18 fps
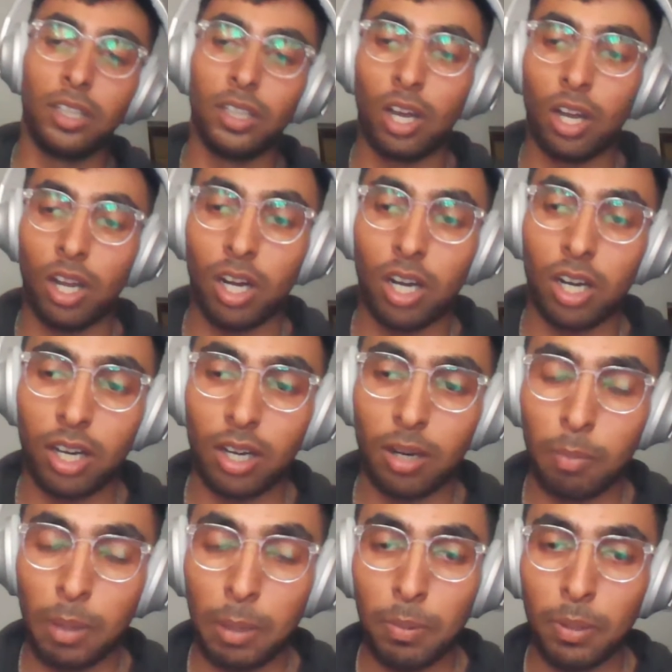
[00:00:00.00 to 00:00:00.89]
or
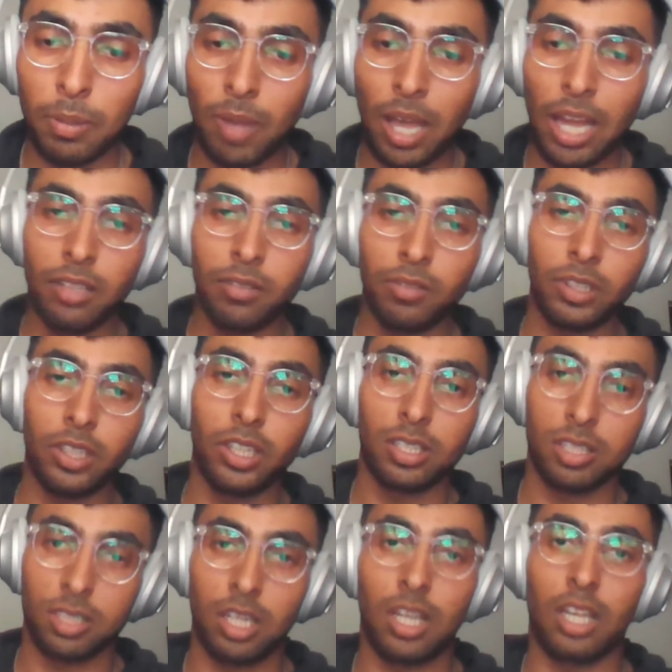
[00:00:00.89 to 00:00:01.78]
people management
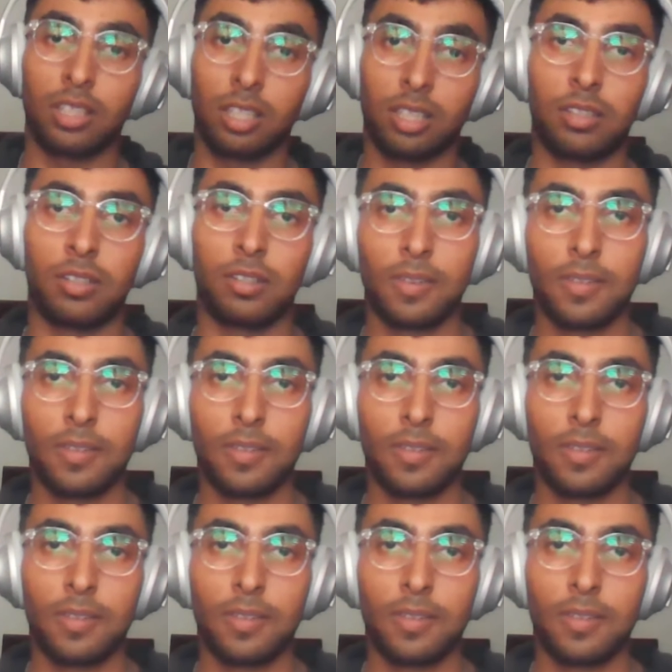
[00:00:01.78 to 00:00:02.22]
is another